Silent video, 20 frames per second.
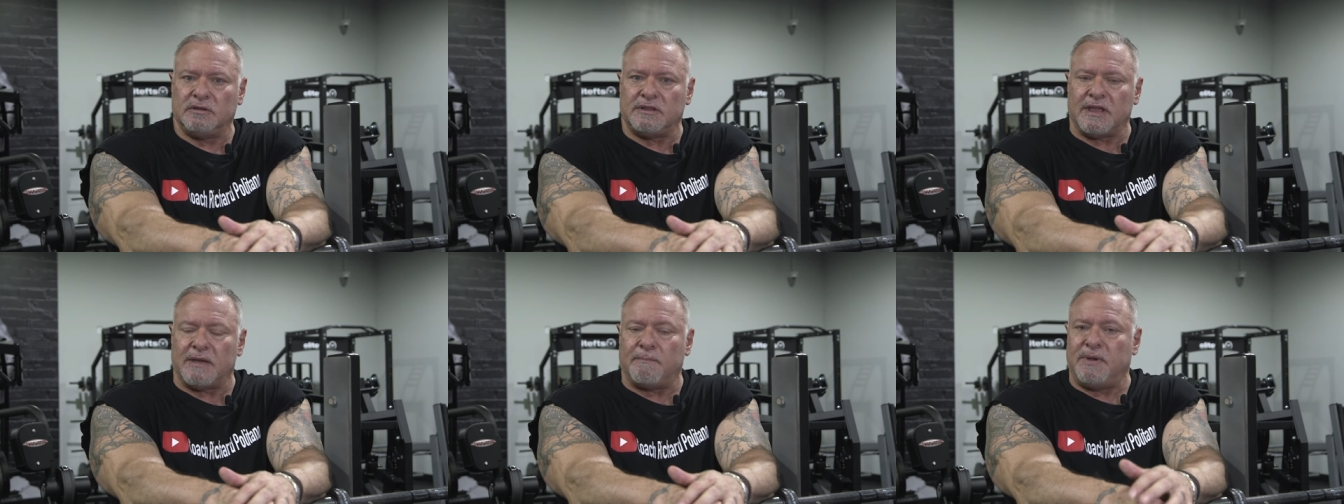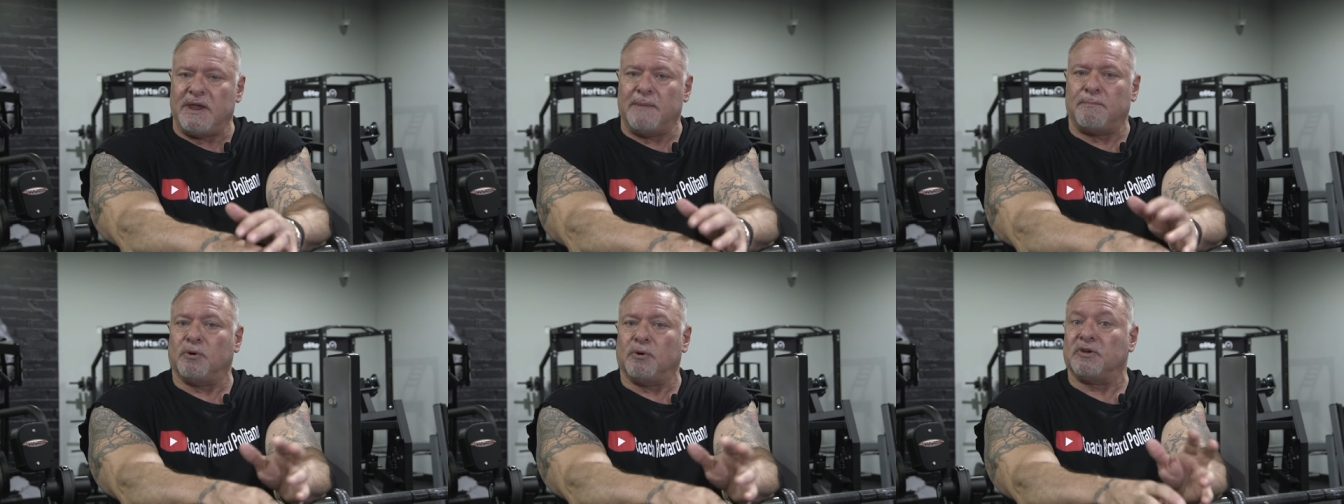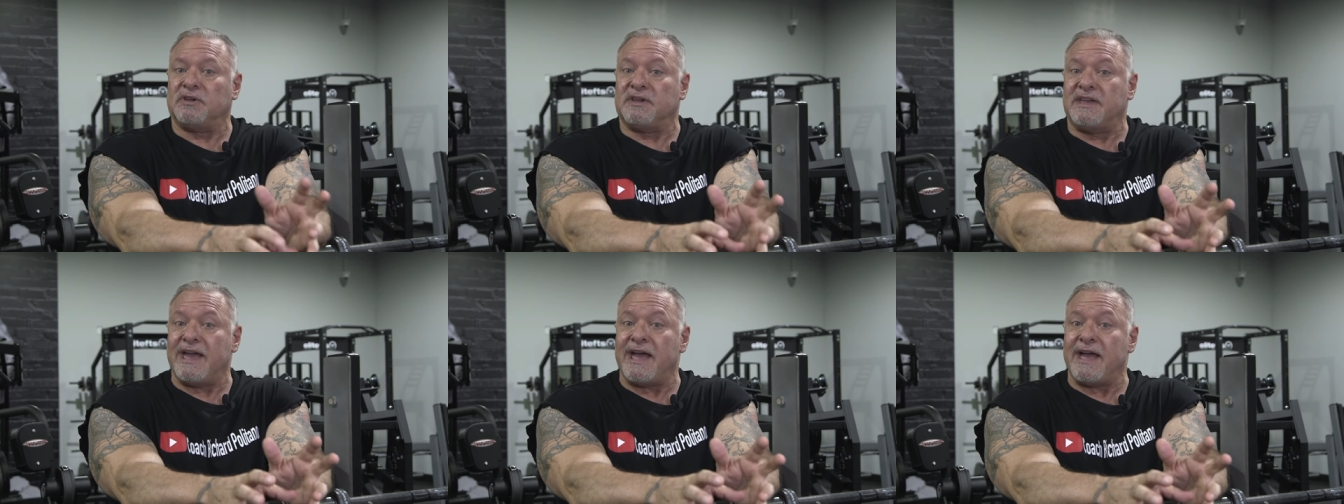that
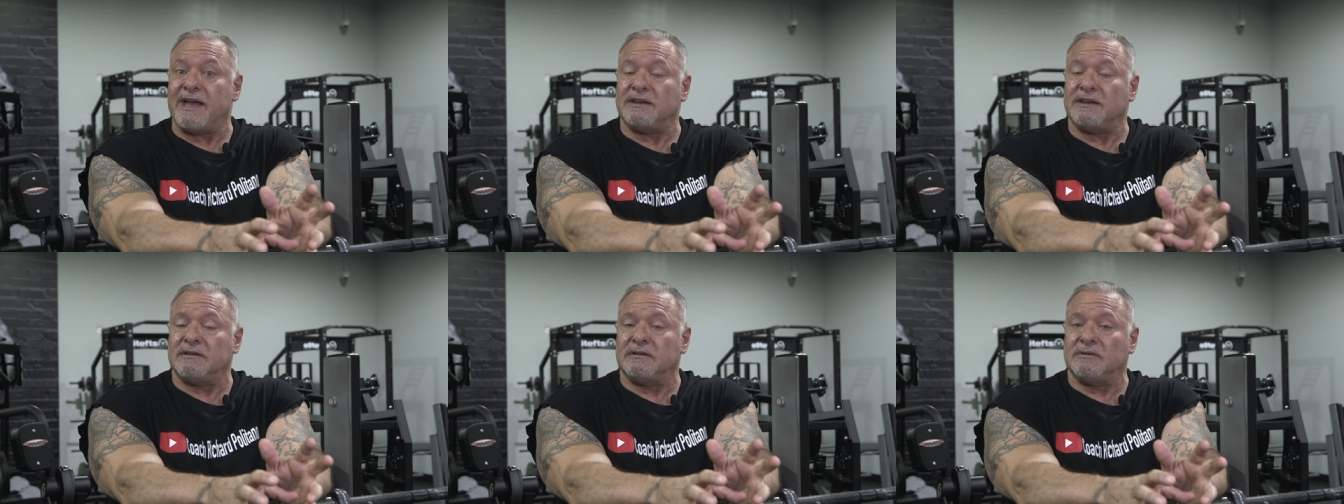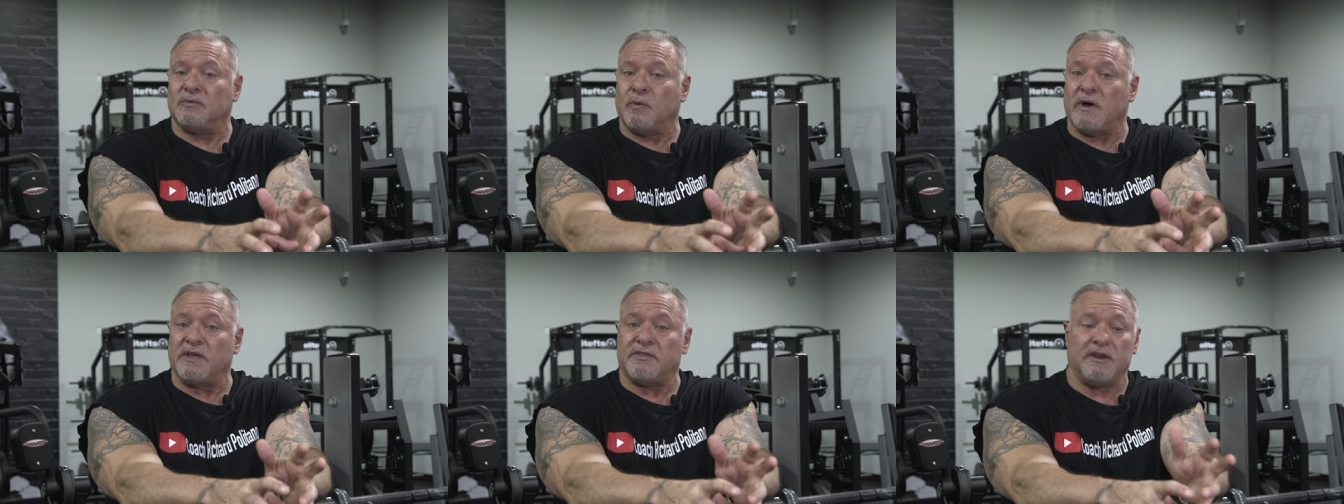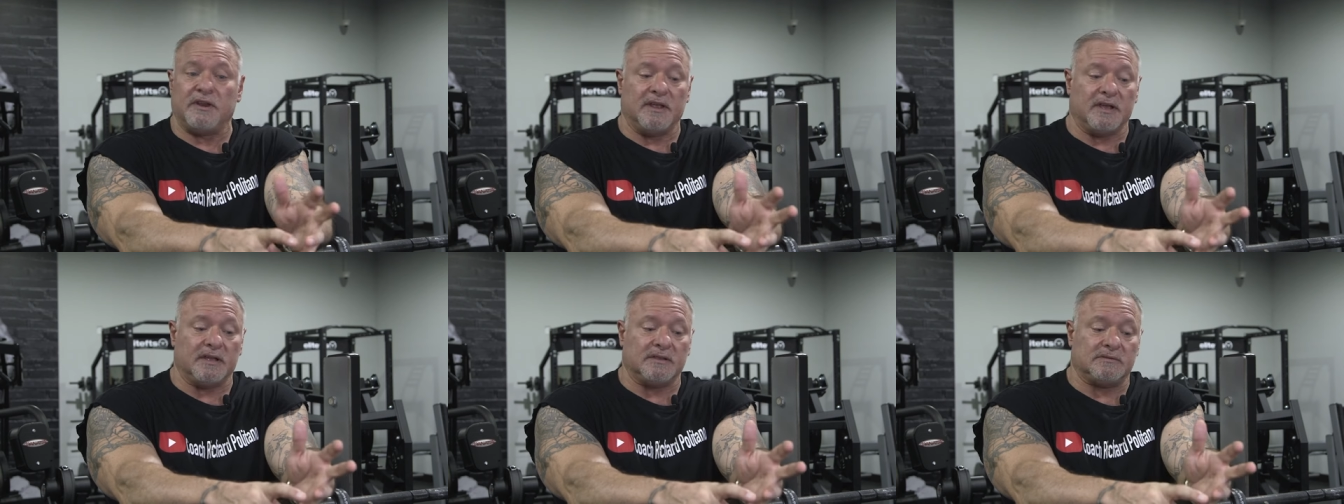people get,
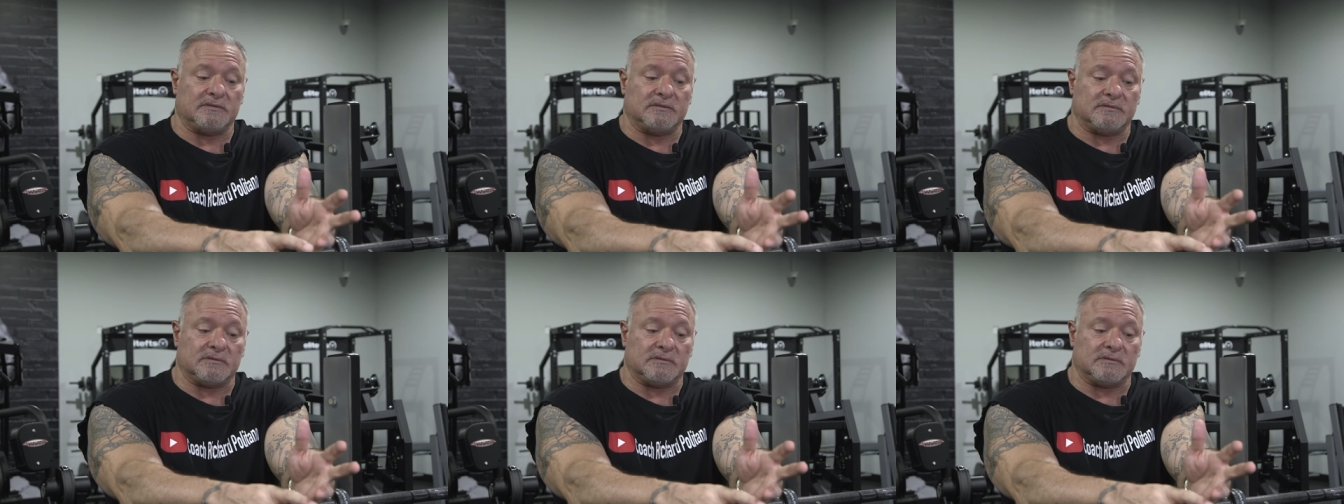whether they're